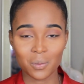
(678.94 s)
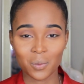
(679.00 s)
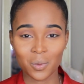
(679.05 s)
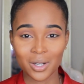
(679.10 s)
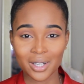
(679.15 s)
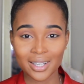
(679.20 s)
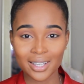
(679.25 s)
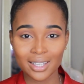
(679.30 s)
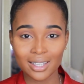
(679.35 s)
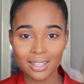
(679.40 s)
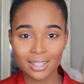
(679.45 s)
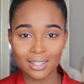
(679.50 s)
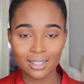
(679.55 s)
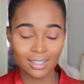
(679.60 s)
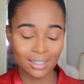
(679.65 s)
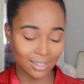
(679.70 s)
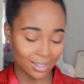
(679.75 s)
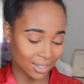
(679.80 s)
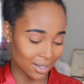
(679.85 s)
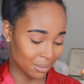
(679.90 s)

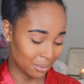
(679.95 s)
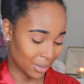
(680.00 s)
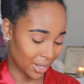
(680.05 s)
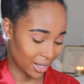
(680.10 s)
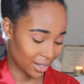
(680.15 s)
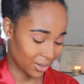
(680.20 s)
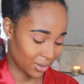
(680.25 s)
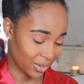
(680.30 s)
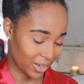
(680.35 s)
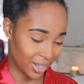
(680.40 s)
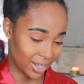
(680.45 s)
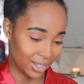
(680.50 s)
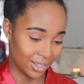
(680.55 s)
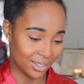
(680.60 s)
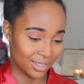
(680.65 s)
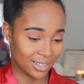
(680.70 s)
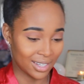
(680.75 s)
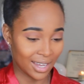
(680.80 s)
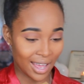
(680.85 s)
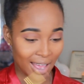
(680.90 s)
What? I'm like,
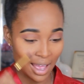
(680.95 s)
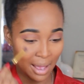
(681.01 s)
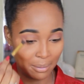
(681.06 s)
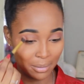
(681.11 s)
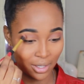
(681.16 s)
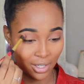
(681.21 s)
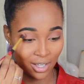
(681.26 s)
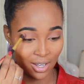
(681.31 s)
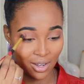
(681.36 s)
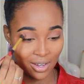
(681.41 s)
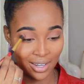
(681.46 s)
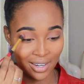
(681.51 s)
okay, time to go.